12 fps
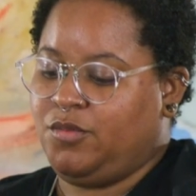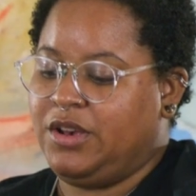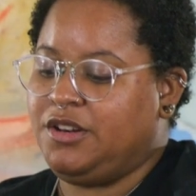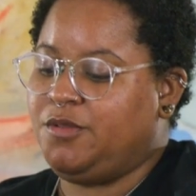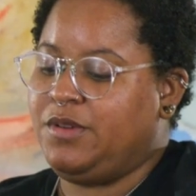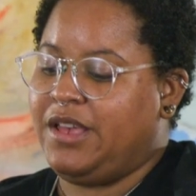
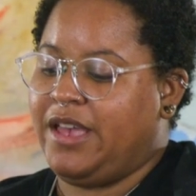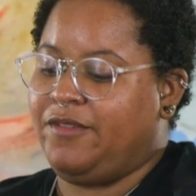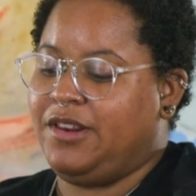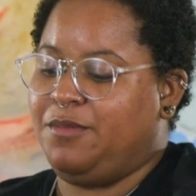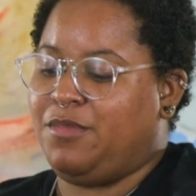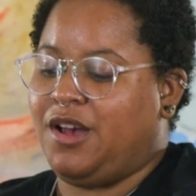Why don't we
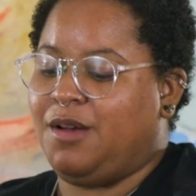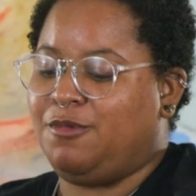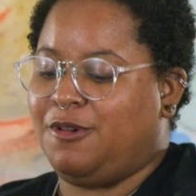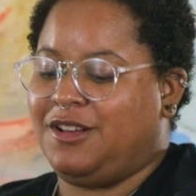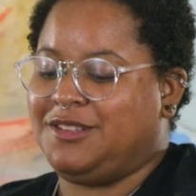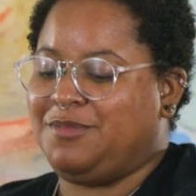have any
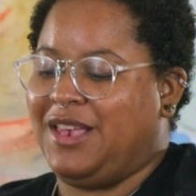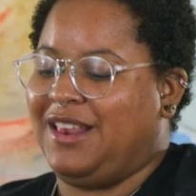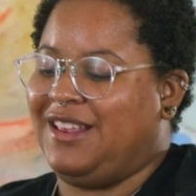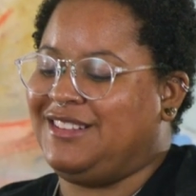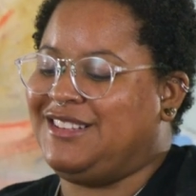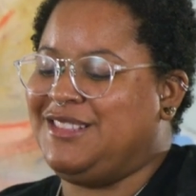Bob Ross
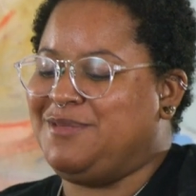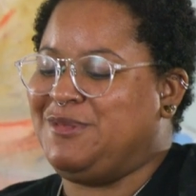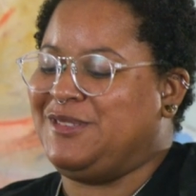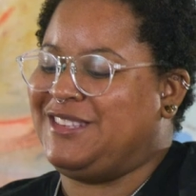paintings in the